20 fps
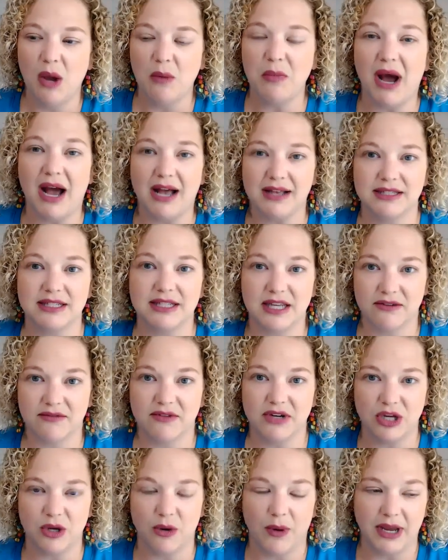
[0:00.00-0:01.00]

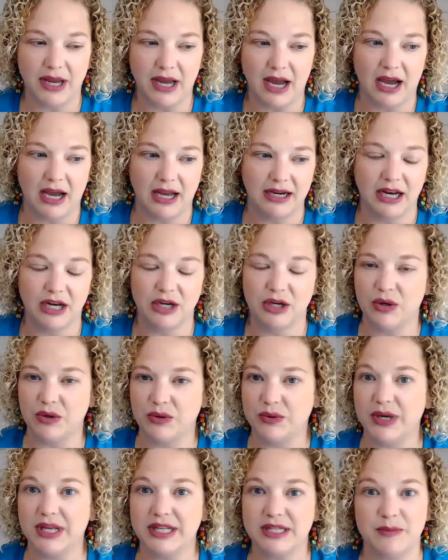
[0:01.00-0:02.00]
positivity going on i
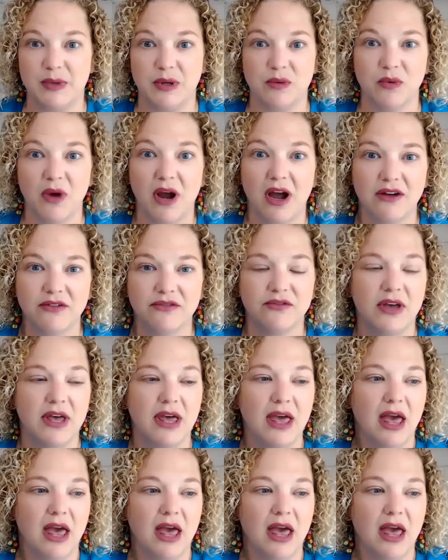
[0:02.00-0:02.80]
know it's been rough